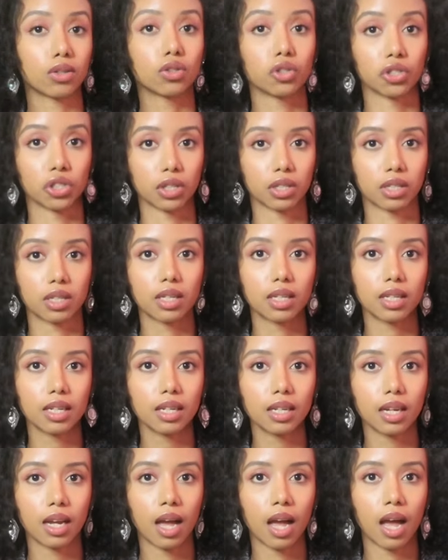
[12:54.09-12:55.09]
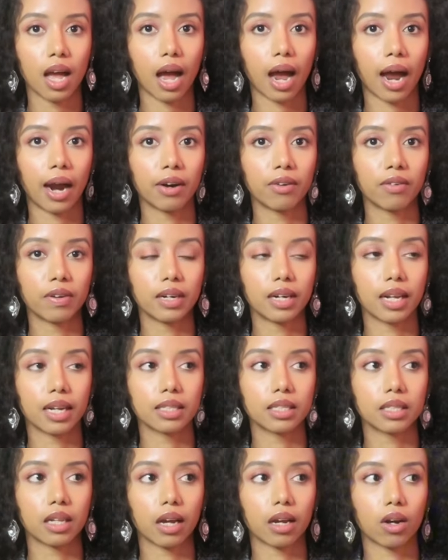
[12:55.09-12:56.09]
journaling i
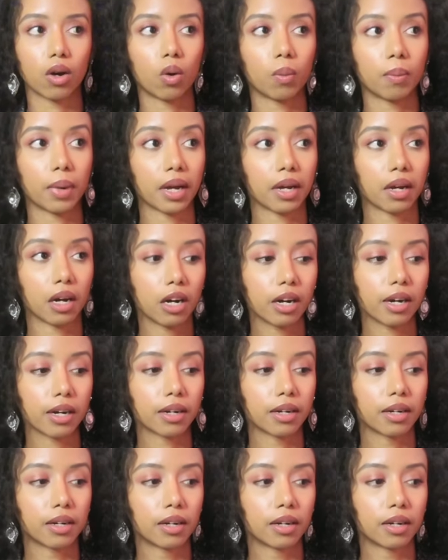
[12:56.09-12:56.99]
realized like oh my god